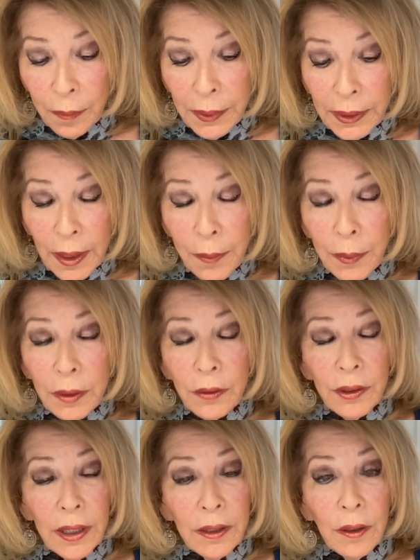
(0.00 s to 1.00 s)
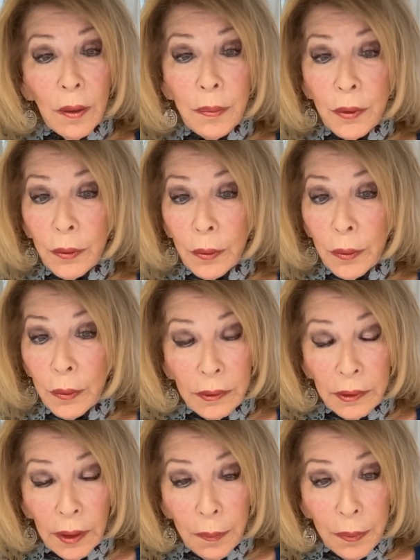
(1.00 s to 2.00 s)
Being able to stand up to
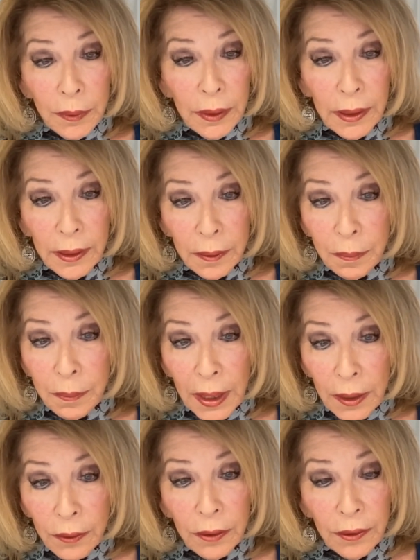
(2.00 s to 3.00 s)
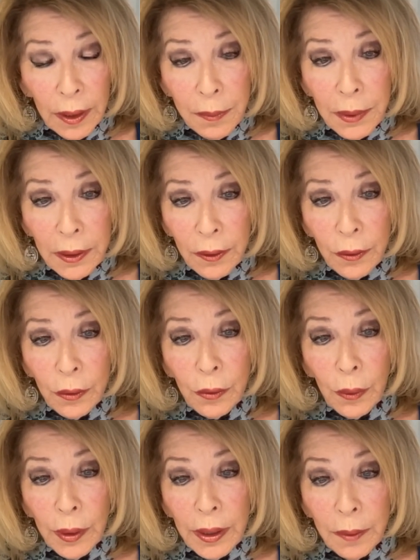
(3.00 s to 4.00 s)
top of the entertainment
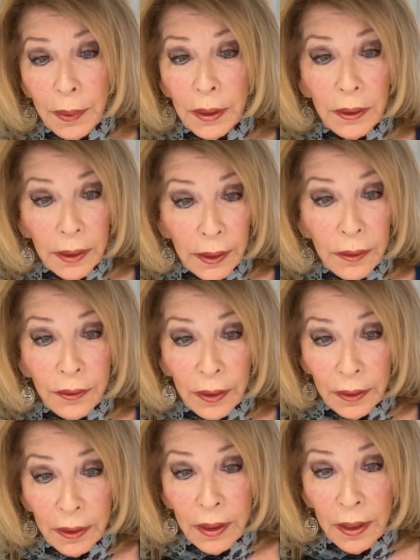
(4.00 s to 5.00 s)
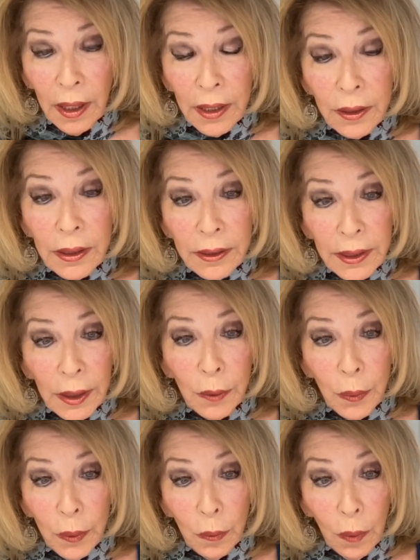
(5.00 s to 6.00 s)
industry about things that I didn't think
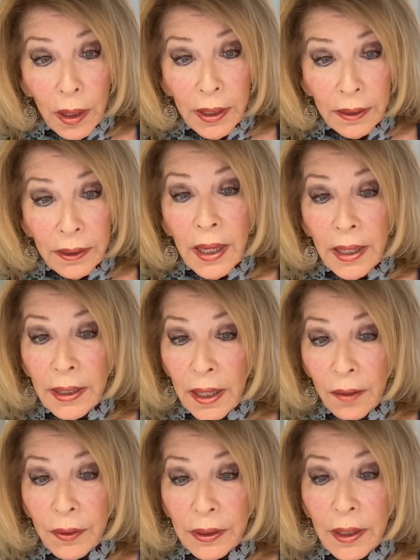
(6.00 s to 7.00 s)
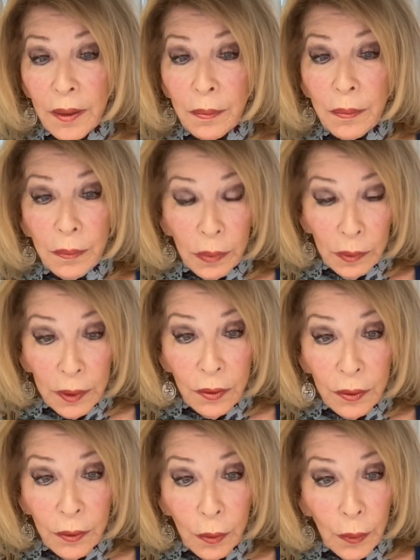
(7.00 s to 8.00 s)
were right, and having them
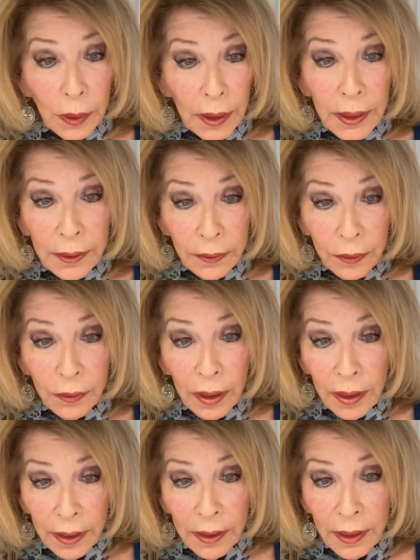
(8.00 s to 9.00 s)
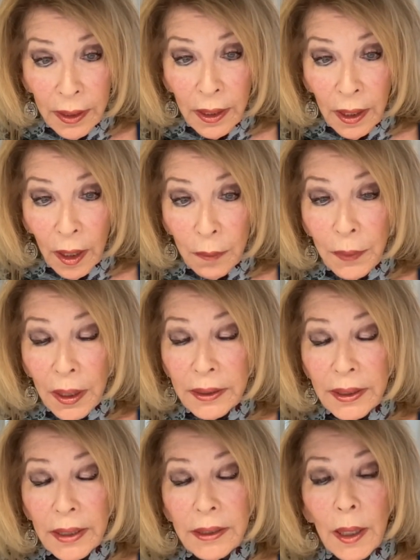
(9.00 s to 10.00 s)
listen to what I had to say. I'm not
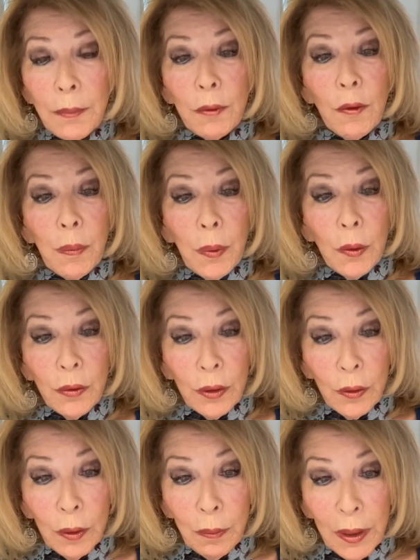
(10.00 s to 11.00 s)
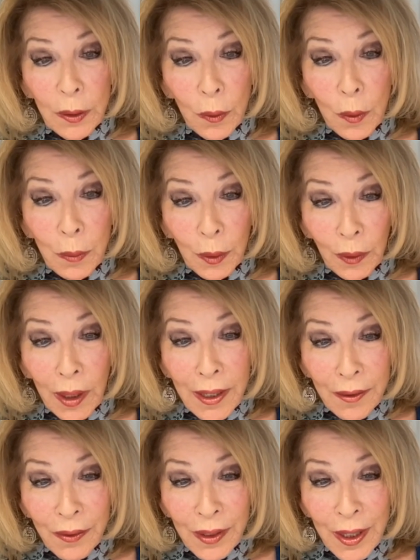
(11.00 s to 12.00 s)
that type of a person in my normal
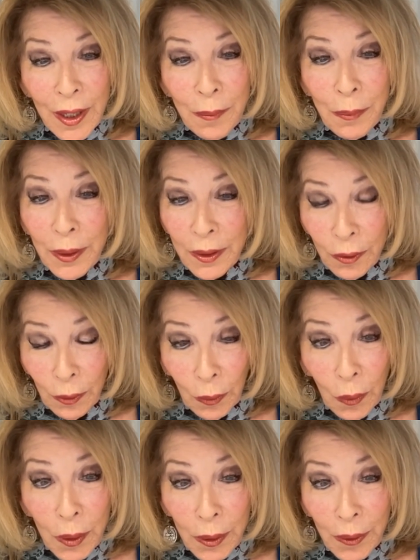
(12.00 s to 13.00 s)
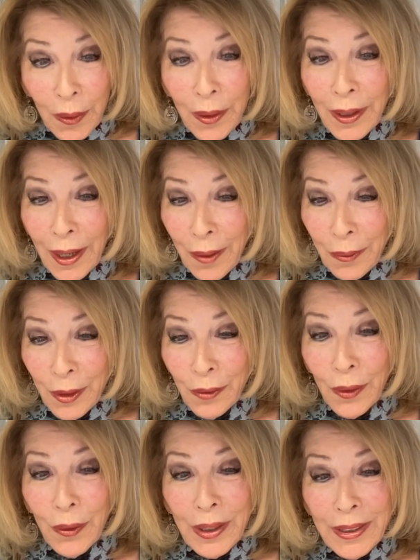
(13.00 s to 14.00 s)
life. But as a lawyer, I was
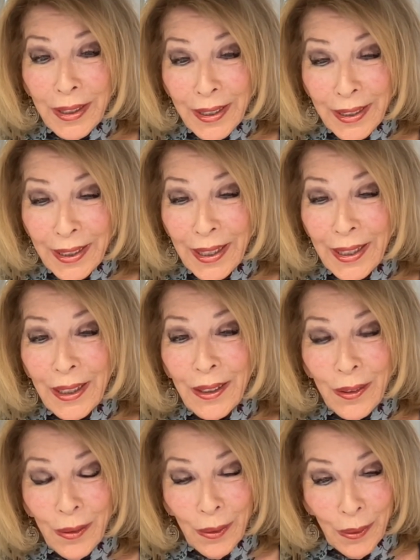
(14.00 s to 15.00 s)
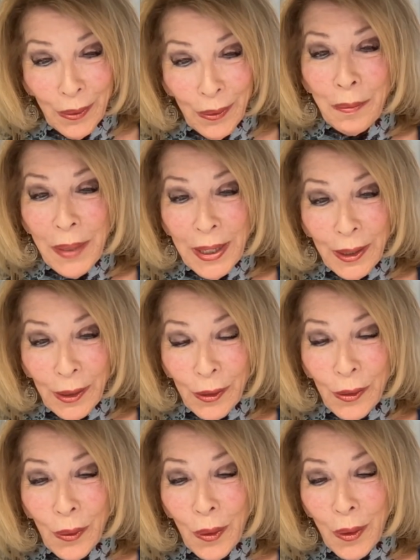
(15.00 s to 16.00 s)
very dedicated to making
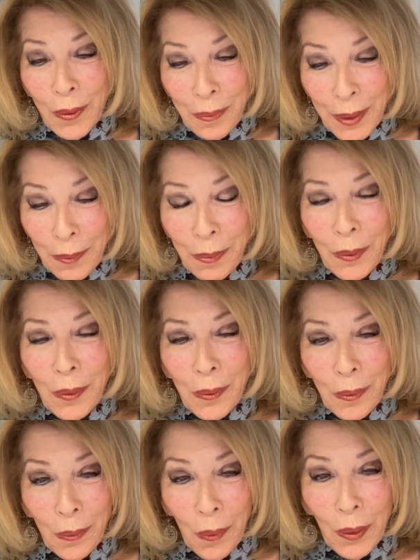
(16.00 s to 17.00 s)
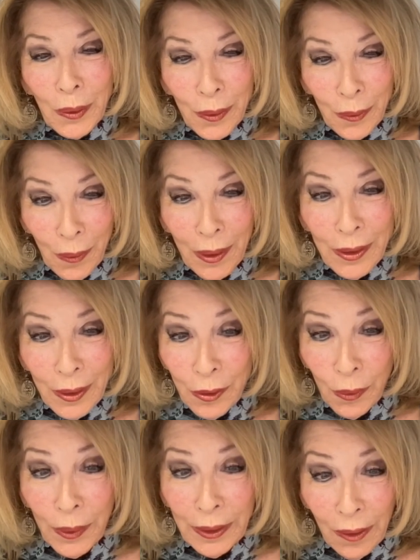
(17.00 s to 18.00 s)
sure people walk the
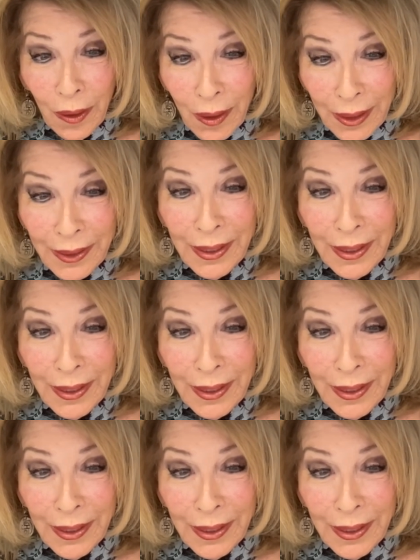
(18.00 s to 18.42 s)
straight line.